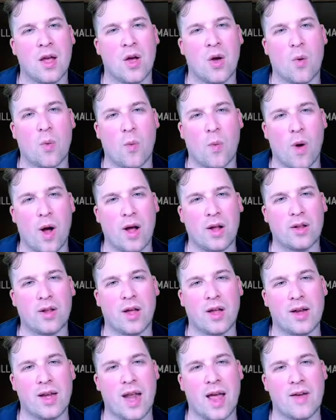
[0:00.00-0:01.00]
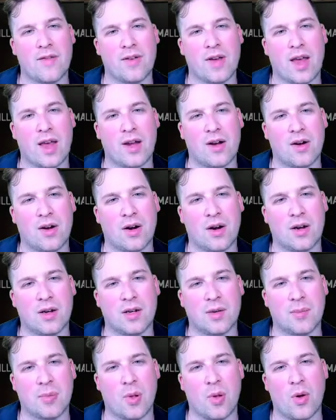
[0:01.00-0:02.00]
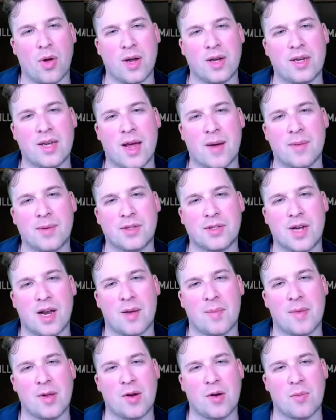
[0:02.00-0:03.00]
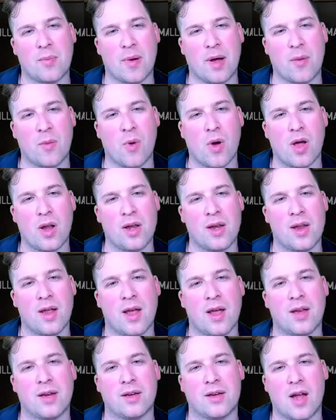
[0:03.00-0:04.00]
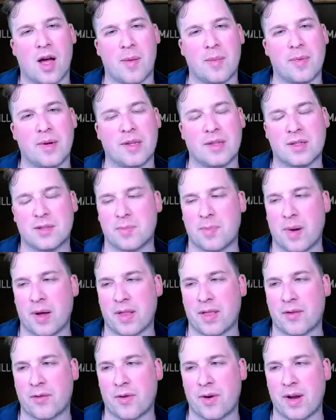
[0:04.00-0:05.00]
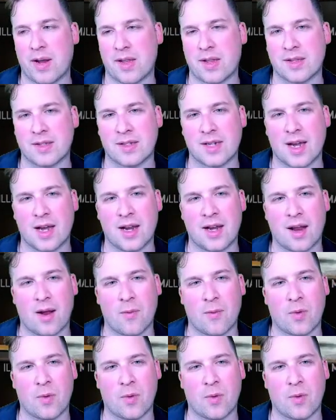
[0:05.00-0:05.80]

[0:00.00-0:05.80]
Wild Hunt Navigator, deploy, damage an enemy unit by 1, dominance by 3 instead.